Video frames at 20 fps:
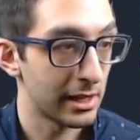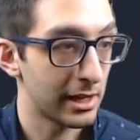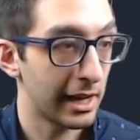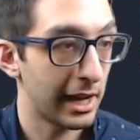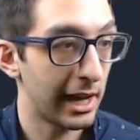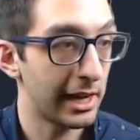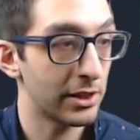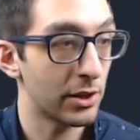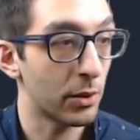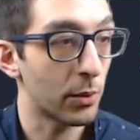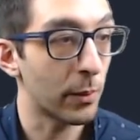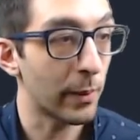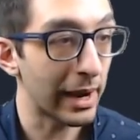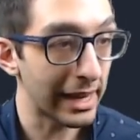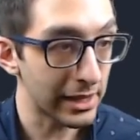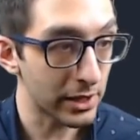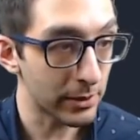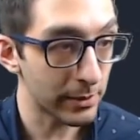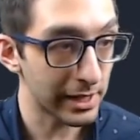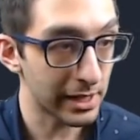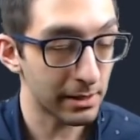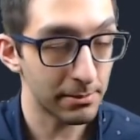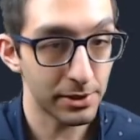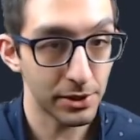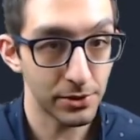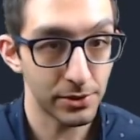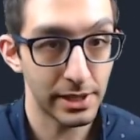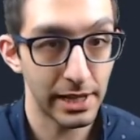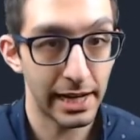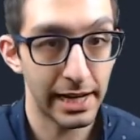And the way that we
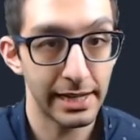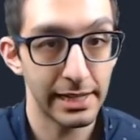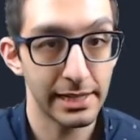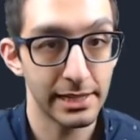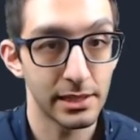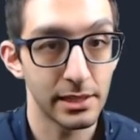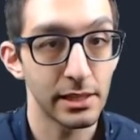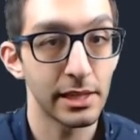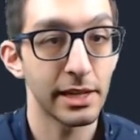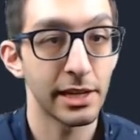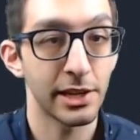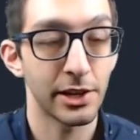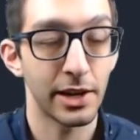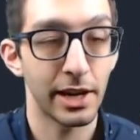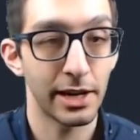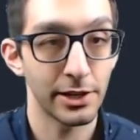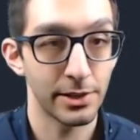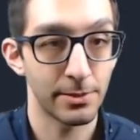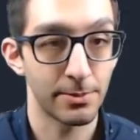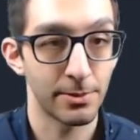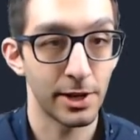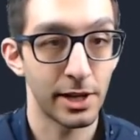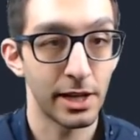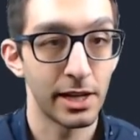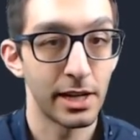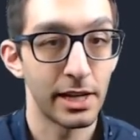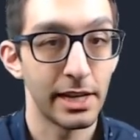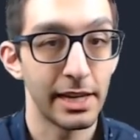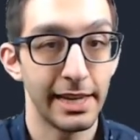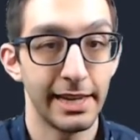compute that is linear algebra,
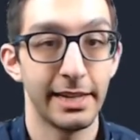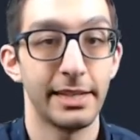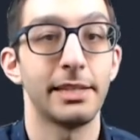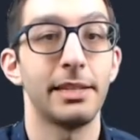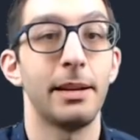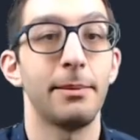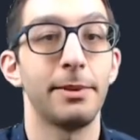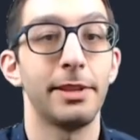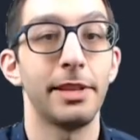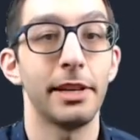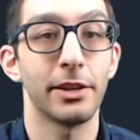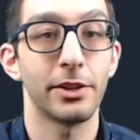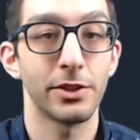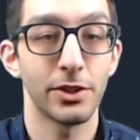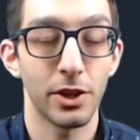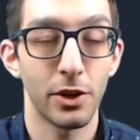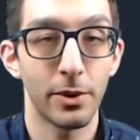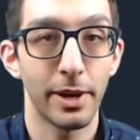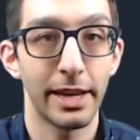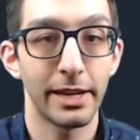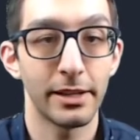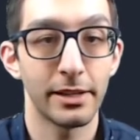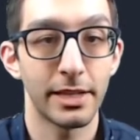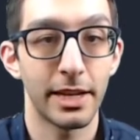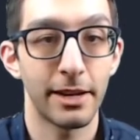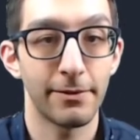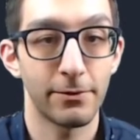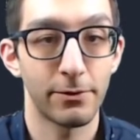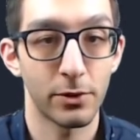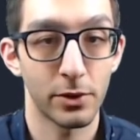except that Godot handles
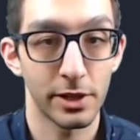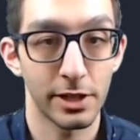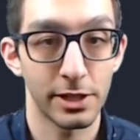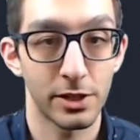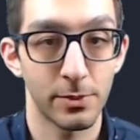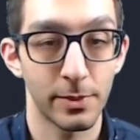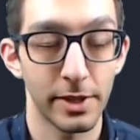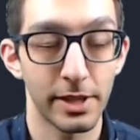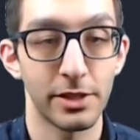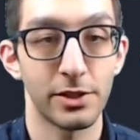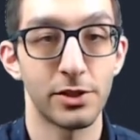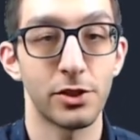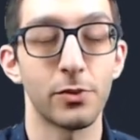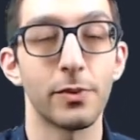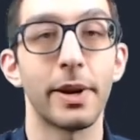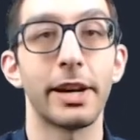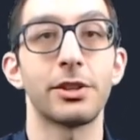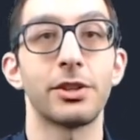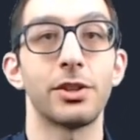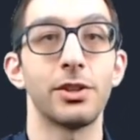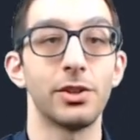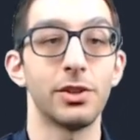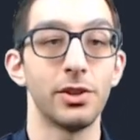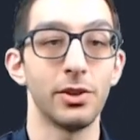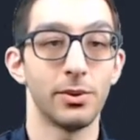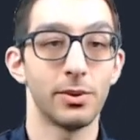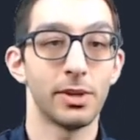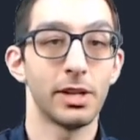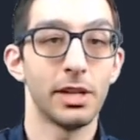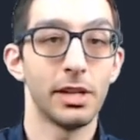that for us with this direction too.
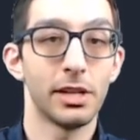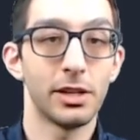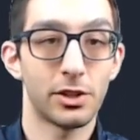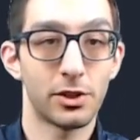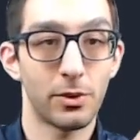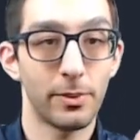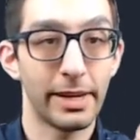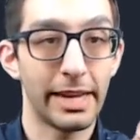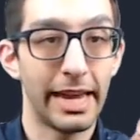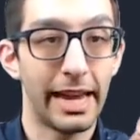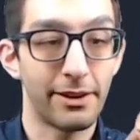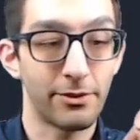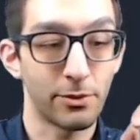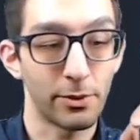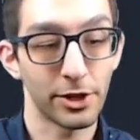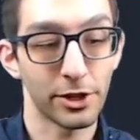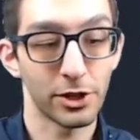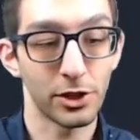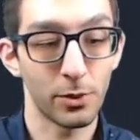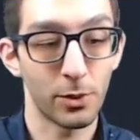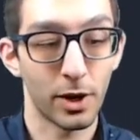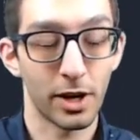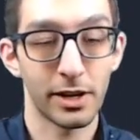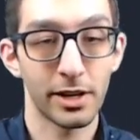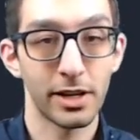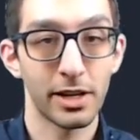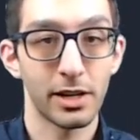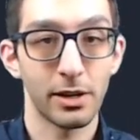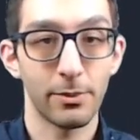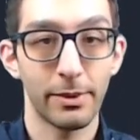So we have where you are,
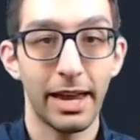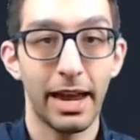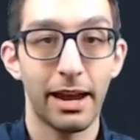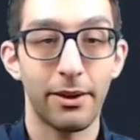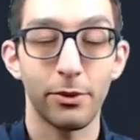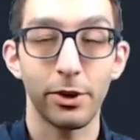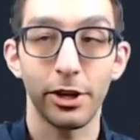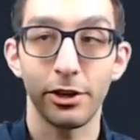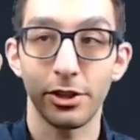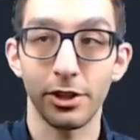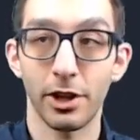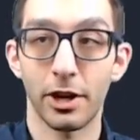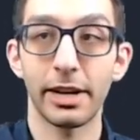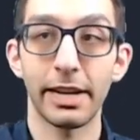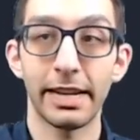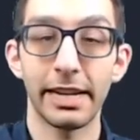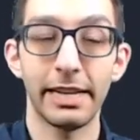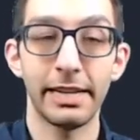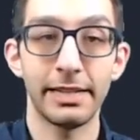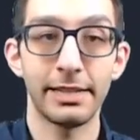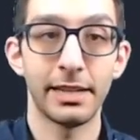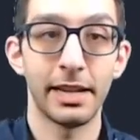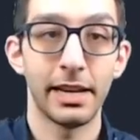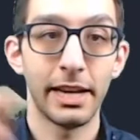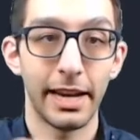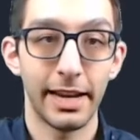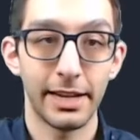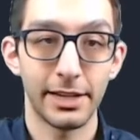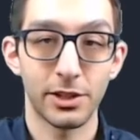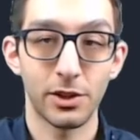and we have where your target is,
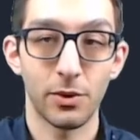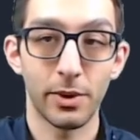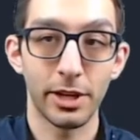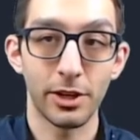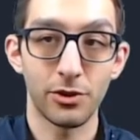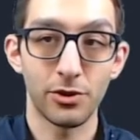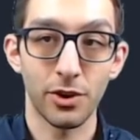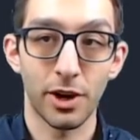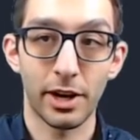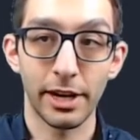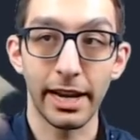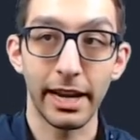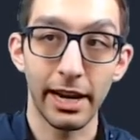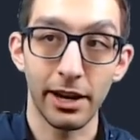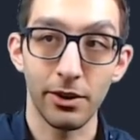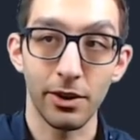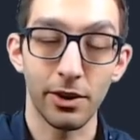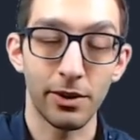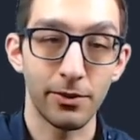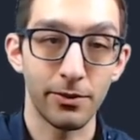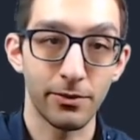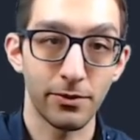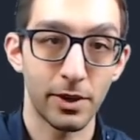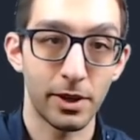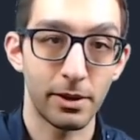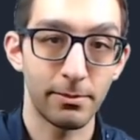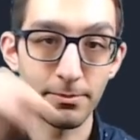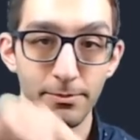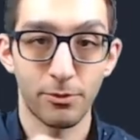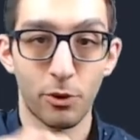and it's going to draw an arrow
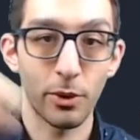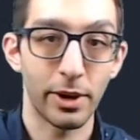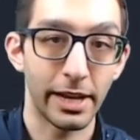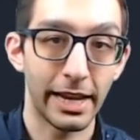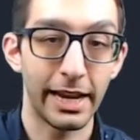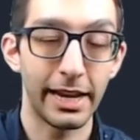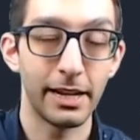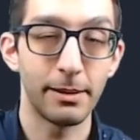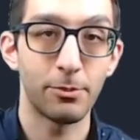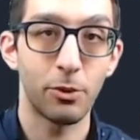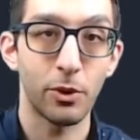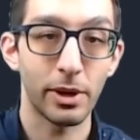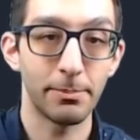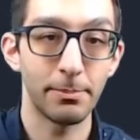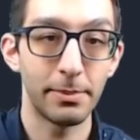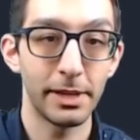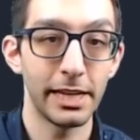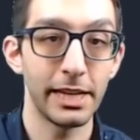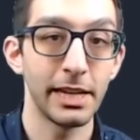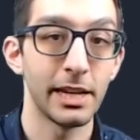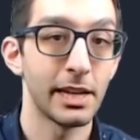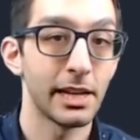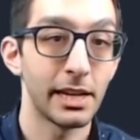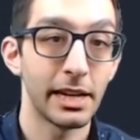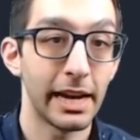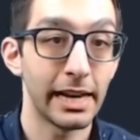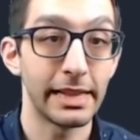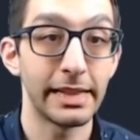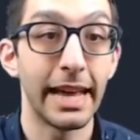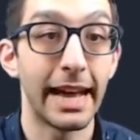from point A to point B,
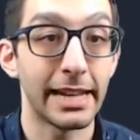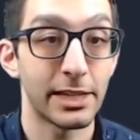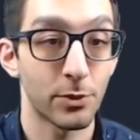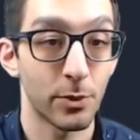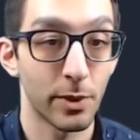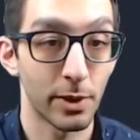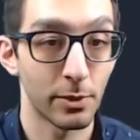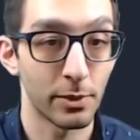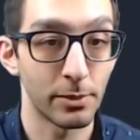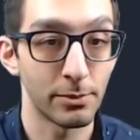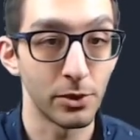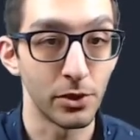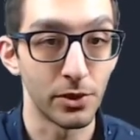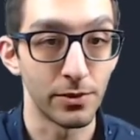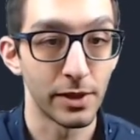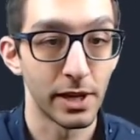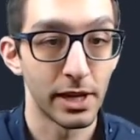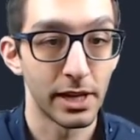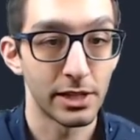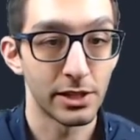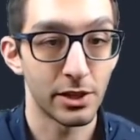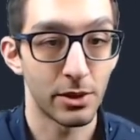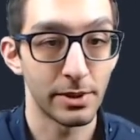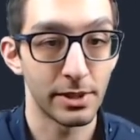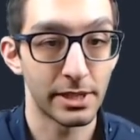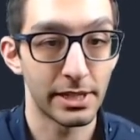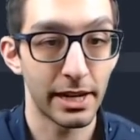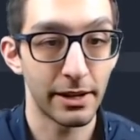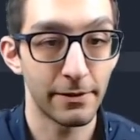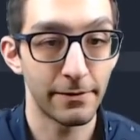and that's where we'll move. So
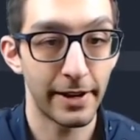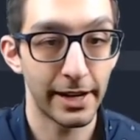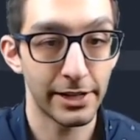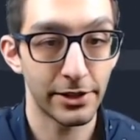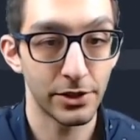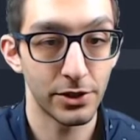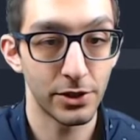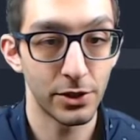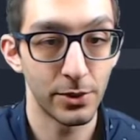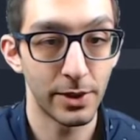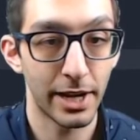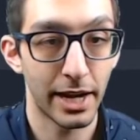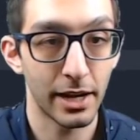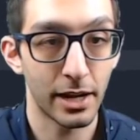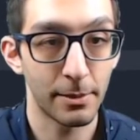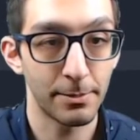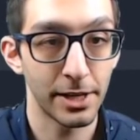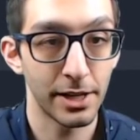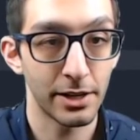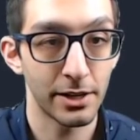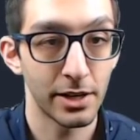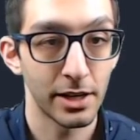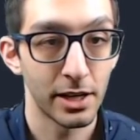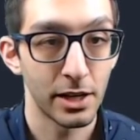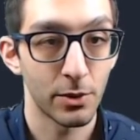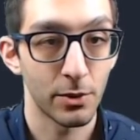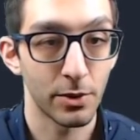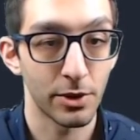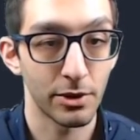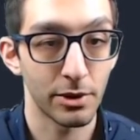instead of vector2.up here,
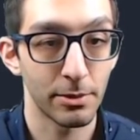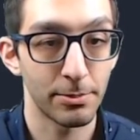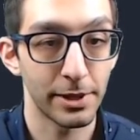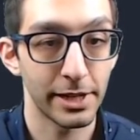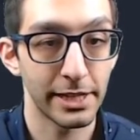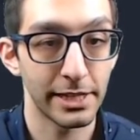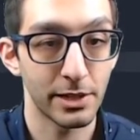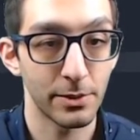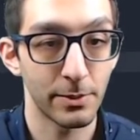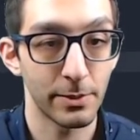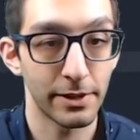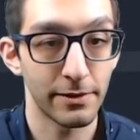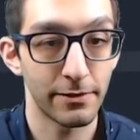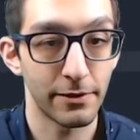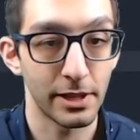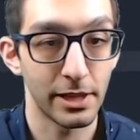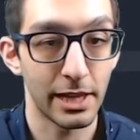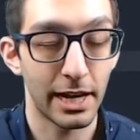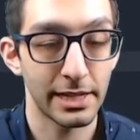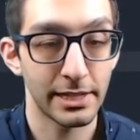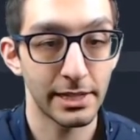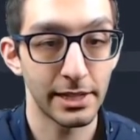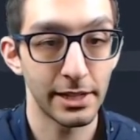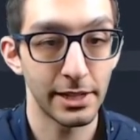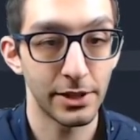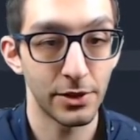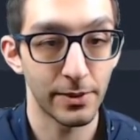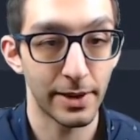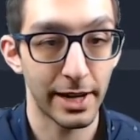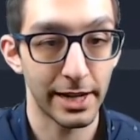we're going to replace it with velocity
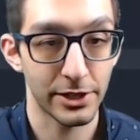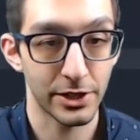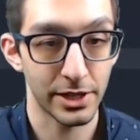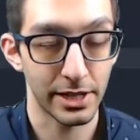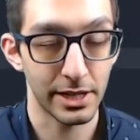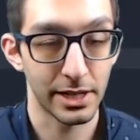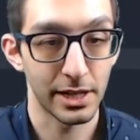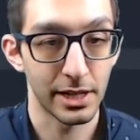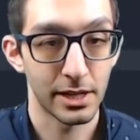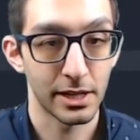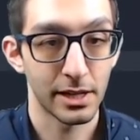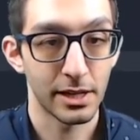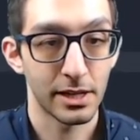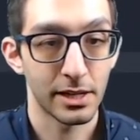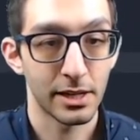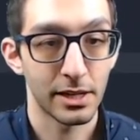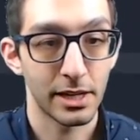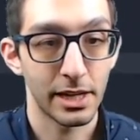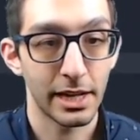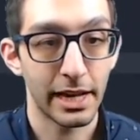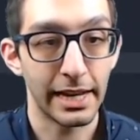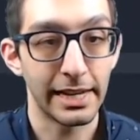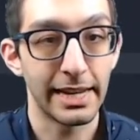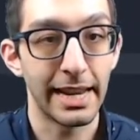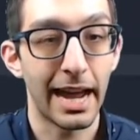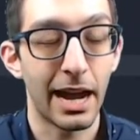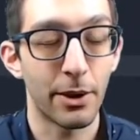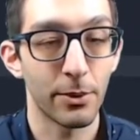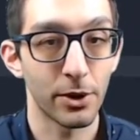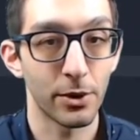direction. And
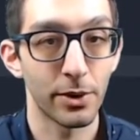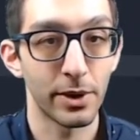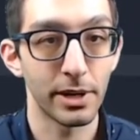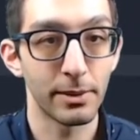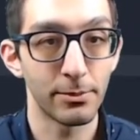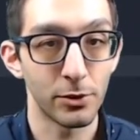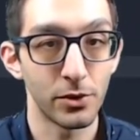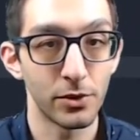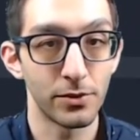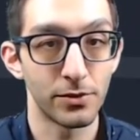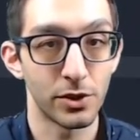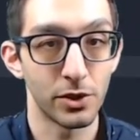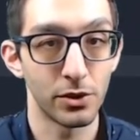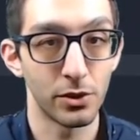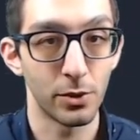now we're going to move to